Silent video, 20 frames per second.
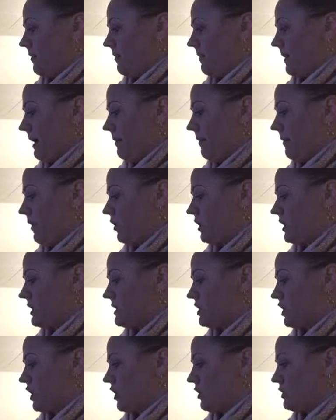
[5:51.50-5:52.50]
my
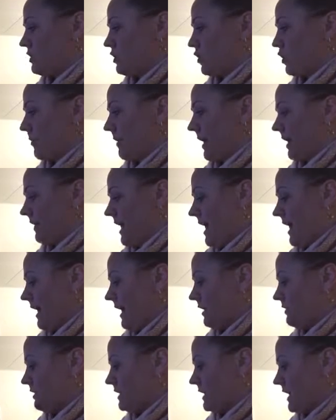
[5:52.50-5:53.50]
bolus dose or my
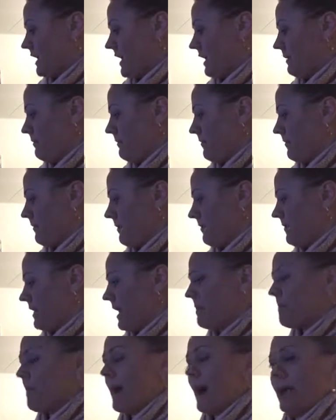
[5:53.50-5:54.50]
lockout time.
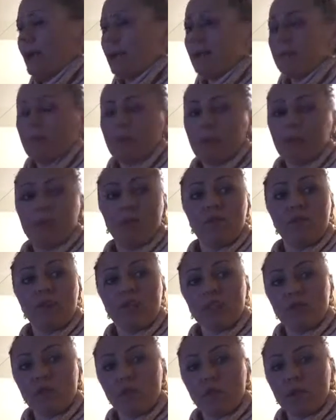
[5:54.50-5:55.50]
They might be
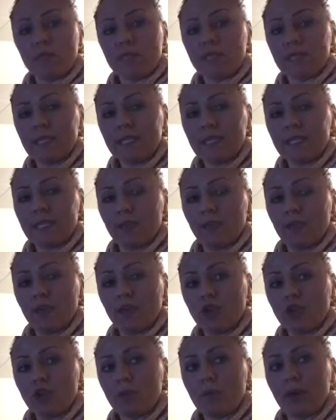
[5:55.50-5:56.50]
moving towards this in the
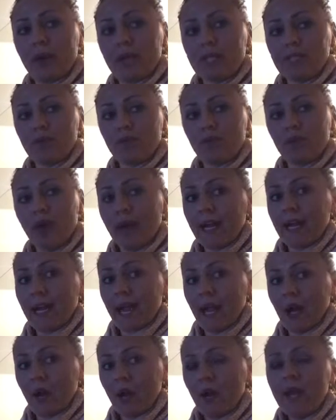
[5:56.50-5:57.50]
future, but as of right
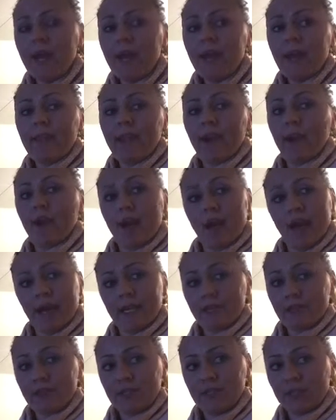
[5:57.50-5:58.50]
now, they are
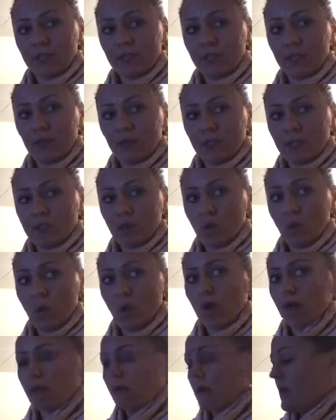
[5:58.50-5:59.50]
not using the bolus
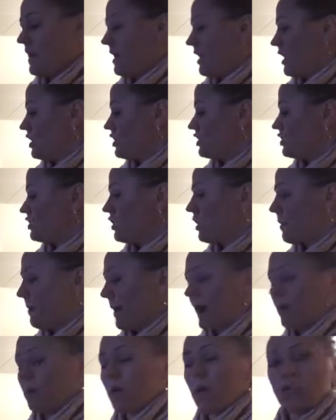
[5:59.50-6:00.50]
cord. So you
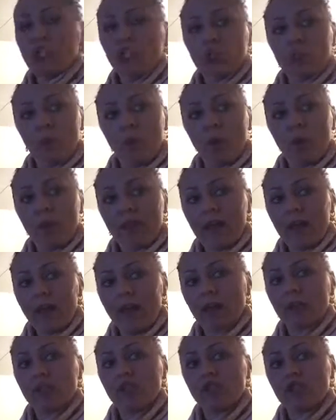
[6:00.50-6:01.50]
might want to just point that
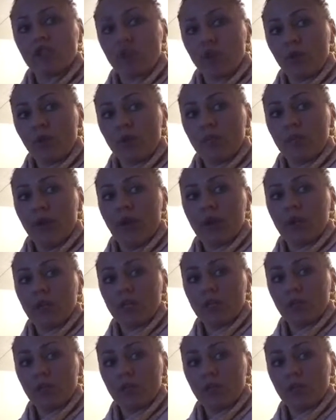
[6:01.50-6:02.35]
out and show them how to